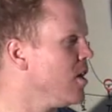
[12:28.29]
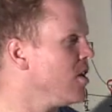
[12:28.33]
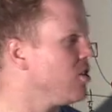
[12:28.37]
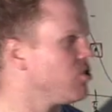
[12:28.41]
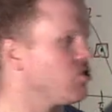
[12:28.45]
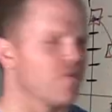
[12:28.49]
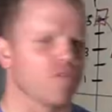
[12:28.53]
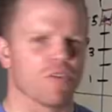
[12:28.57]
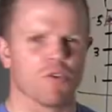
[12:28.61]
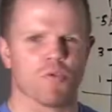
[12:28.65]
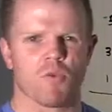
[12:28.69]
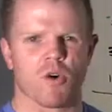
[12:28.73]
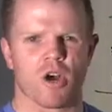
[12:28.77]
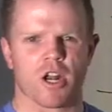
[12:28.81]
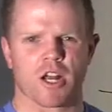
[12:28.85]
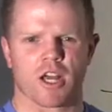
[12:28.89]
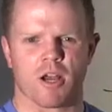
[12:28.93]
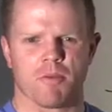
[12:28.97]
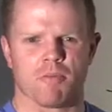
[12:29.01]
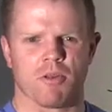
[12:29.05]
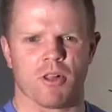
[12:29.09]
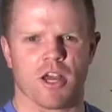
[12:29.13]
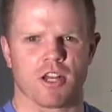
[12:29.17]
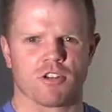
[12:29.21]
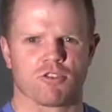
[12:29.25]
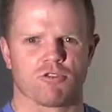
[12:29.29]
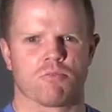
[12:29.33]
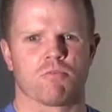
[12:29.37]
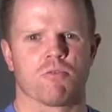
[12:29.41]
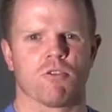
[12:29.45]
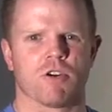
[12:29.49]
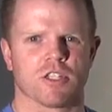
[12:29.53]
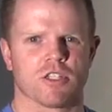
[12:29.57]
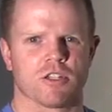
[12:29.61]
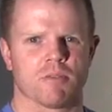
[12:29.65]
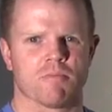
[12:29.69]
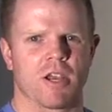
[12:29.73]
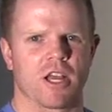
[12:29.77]
So if you want a couple extra
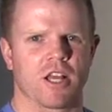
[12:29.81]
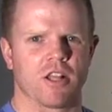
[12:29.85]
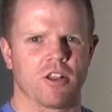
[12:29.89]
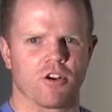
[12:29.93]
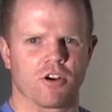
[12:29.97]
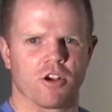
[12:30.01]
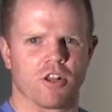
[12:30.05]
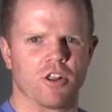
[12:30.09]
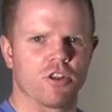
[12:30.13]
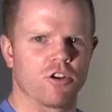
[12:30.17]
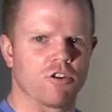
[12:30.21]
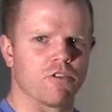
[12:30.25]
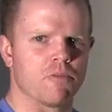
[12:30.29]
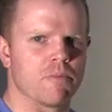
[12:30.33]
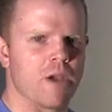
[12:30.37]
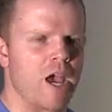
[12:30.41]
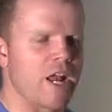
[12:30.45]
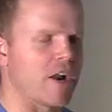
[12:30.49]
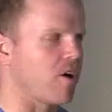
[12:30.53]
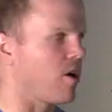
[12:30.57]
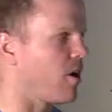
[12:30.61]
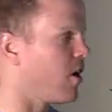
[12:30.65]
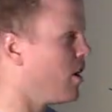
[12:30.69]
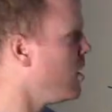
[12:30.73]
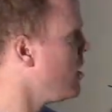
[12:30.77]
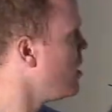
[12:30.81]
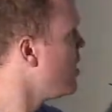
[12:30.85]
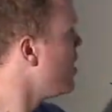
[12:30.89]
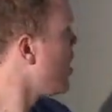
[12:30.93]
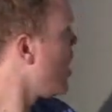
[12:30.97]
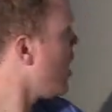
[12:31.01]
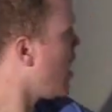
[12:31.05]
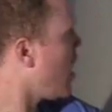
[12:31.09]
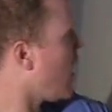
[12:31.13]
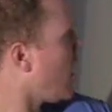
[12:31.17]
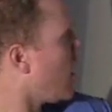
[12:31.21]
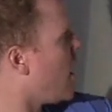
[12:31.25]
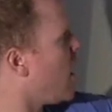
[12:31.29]
points to make it look a little better,
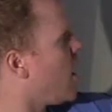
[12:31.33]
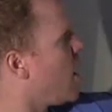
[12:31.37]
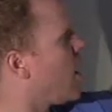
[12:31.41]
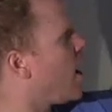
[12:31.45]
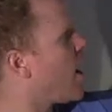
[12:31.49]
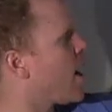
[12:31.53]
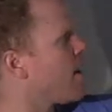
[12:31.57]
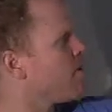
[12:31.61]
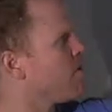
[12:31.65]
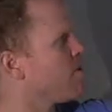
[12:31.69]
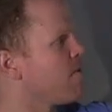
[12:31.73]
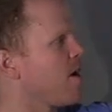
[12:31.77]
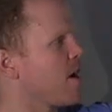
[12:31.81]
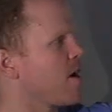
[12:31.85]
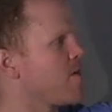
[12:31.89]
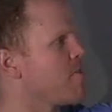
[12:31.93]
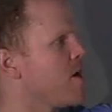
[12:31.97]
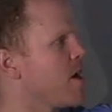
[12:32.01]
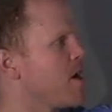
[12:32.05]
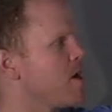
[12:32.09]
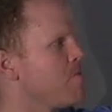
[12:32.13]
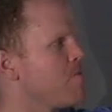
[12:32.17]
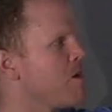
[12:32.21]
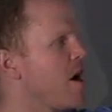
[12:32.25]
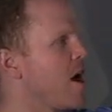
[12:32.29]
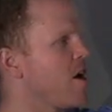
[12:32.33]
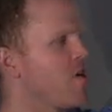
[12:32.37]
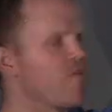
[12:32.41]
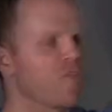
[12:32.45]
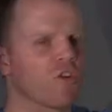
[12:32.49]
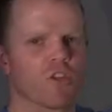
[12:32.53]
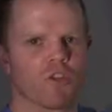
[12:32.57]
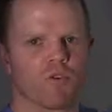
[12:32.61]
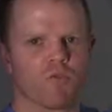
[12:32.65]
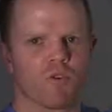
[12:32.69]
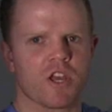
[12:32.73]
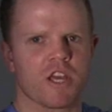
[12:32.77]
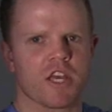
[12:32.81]
I would recommend pi over
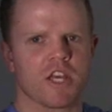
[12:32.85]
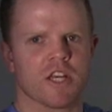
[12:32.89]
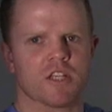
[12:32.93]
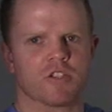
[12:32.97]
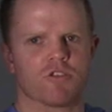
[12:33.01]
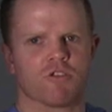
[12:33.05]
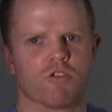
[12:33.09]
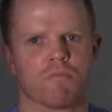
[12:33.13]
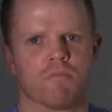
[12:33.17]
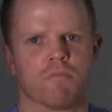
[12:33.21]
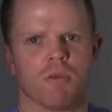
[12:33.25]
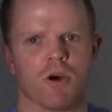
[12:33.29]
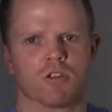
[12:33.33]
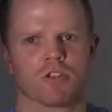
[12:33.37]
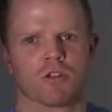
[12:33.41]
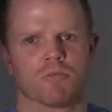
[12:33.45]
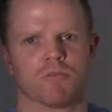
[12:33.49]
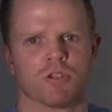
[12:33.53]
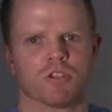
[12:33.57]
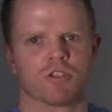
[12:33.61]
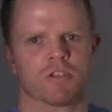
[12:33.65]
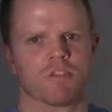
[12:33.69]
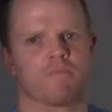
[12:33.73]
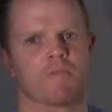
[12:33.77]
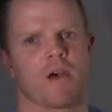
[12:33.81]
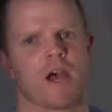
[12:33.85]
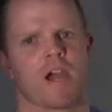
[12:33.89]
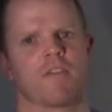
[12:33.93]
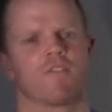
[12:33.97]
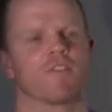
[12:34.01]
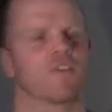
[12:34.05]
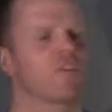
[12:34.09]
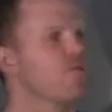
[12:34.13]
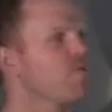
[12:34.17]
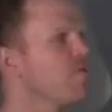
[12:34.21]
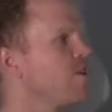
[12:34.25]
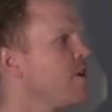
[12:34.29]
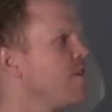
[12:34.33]
3s or multiples of pi
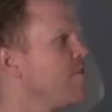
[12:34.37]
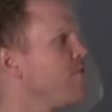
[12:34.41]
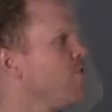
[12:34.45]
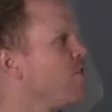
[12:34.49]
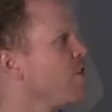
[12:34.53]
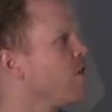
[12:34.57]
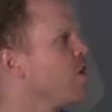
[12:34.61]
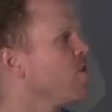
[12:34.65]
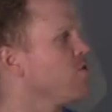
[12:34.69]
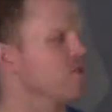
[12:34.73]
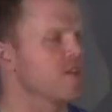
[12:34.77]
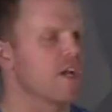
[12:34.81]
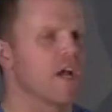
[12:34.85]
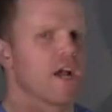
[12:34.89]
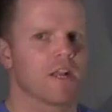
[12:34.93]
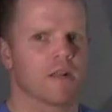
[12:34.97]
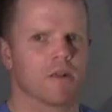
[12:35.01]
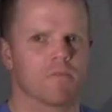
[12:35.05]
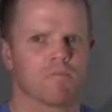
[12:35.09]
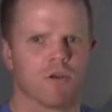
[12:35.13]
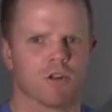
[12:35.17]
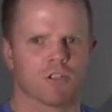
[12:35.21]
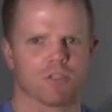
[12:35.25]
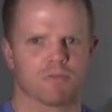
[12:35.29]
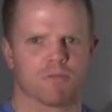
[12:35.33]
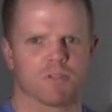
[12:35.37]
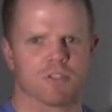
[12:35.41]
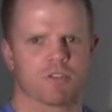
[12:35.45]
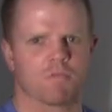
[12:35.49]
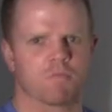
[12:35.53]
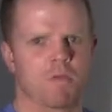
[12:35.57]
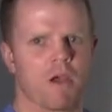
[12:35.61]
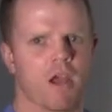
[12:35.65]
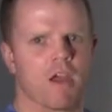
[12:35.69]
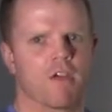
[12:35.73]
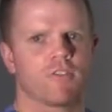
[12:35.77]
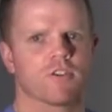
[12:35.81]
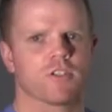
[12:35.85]
over 3 for cosine and multiples of
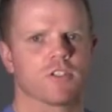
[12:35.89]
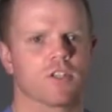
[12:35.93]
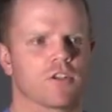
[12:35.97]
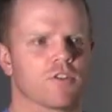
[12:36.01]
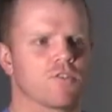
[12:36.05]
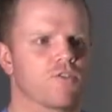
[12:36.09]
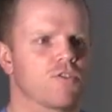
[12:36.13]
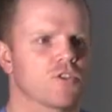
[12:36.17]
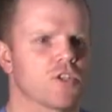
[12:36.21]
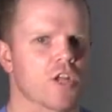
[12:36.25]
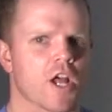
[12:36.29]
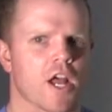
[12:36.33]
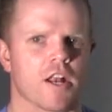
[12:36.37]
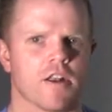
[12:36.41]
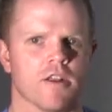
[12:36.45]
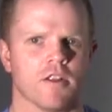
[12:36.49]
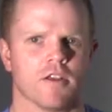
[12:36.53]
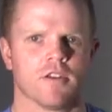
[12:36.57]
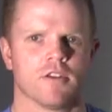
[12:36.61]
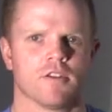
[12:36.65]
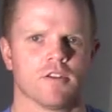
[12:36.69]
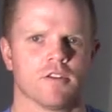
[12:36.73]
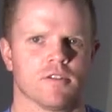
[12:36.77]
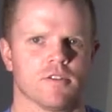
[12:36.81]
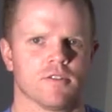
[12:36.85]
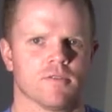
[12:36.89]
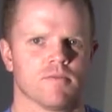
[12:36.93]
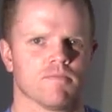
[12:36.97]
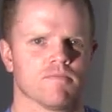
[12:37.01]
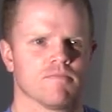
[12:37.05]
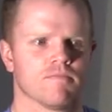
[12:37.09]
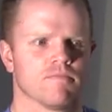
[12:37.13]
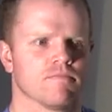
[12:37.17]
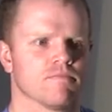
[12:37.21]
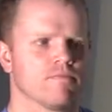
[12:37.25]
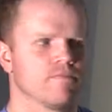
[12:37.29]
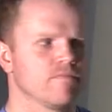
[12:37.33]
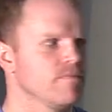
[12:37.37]
pi over 6 for sine.
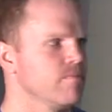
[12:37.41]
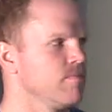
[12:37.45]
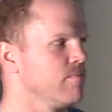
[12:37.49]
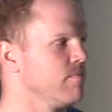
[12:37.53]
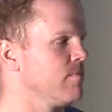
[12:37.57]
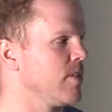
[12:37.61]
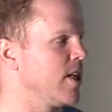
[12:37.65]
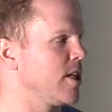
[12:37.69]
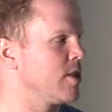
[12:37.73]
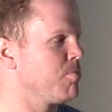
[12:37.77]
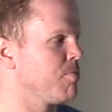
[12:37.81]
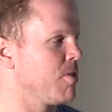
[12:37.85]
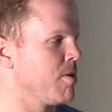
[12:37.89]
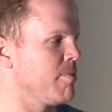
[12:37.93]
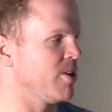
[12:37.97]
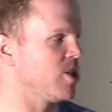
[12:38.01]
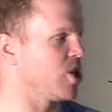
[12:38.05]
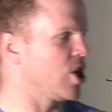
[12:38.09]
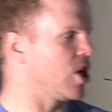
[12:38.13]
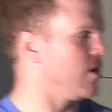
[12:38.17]
That's pretty much